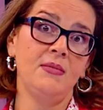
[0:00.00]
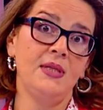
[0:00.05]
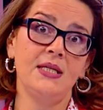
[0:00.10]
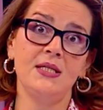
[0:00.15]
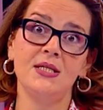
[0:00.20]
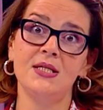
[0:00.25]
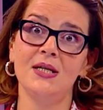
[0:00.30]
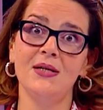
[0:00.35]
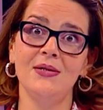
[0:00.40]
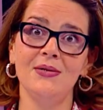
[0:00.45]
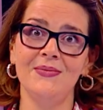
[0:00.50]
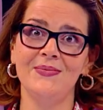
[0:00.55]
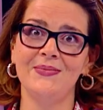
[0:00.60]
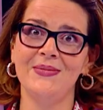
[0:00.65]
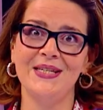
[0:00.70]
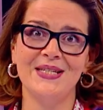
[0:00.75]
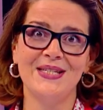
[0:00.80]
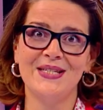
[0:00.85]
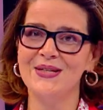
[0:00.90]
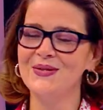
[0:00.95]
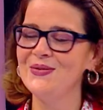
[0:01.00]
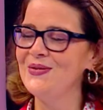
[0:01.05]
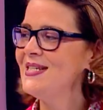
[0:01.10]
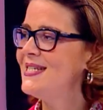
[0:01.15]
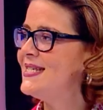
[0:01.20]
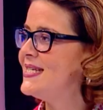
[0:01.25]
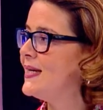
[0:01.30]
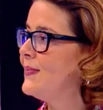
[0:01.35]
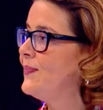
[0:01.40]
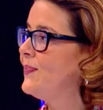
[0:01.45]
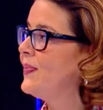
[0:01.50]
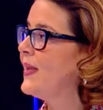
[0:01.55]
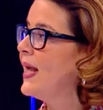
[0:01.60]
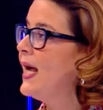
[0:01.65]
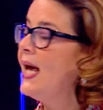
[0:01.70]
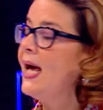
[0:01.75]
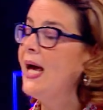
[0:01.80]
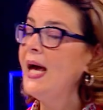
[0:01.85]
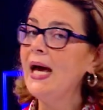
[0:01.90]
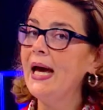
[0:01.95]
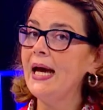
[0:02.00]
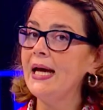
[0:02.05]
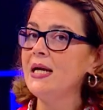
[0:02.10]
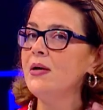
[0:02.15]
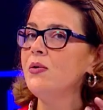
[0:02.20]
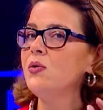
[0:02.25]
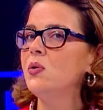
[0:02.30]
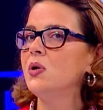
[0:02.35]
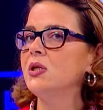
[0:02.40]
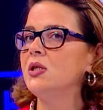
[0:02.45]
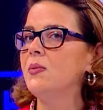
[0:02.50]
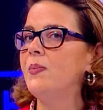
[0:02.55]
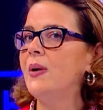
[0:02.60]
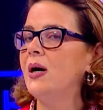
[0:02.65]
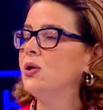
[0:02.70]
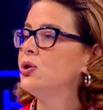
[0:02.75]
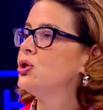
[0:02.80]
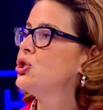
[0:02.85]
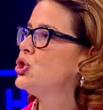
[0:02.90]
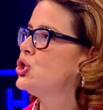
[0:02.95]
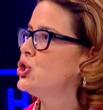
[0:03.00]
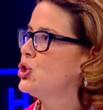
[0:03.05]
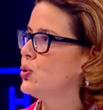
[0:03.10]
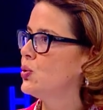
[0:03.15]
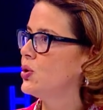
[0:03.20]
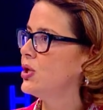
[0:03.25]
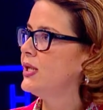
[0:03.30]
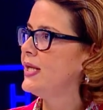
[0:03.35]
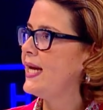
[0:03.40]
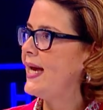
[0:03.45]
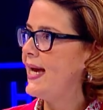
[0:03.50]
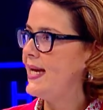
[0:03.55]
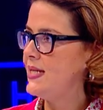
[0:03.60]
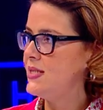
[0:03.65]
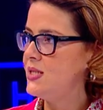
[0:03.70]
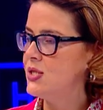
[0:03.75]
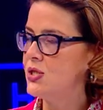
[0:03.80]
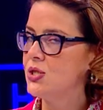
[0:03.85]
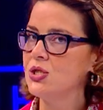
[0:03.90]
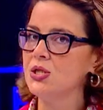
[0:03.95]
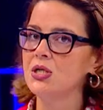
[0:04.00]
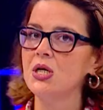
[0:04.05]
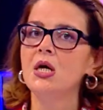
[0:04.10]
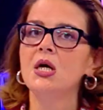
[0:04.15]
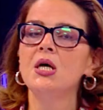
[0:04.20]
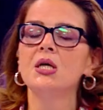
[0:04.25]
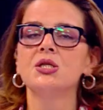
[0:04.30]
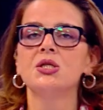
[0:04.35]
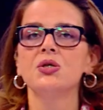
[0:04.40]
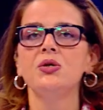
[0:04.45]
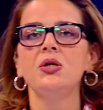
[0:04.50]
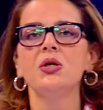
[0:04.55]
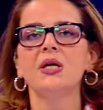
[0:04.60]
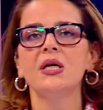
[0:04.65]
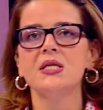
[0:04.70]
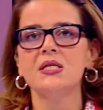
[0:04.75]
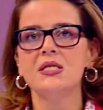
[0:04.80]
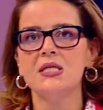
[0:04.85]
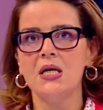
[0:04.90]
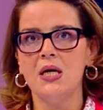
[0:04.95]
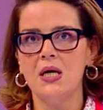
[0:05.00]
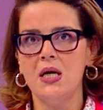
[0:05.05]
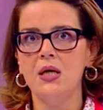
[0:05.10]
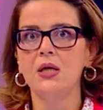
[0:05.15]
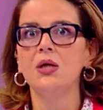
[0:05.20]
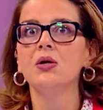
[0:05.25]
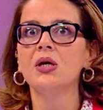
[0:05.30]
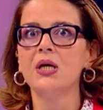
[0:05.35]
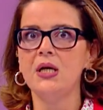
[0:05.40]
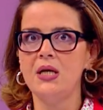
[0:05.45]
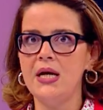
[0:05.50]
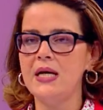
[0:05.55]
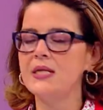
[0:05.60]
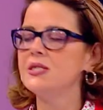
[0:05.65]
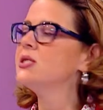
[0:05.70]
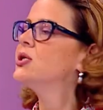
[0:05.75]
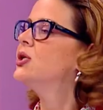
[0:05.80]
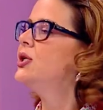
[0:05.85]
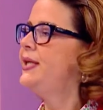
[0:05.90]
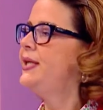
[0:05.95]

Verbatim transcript: That's all. It's so easy. And now what about short answers? So you can, you can answer,